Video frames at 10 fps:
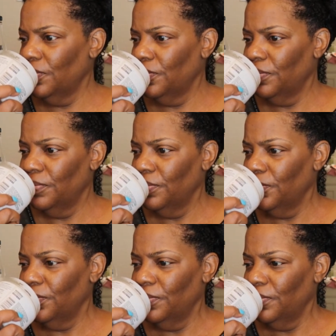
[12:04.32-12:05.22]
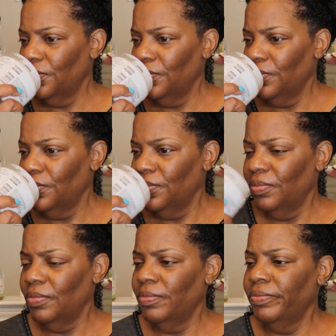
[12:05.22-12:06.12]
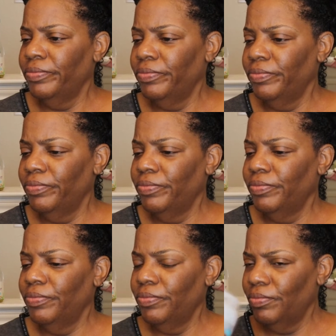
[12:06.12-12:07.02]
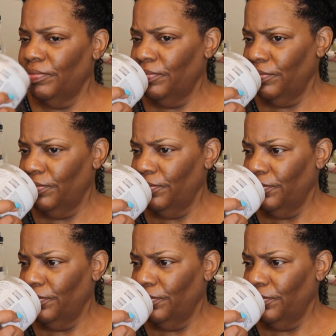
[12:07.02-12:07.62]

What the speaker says: (no one is talking)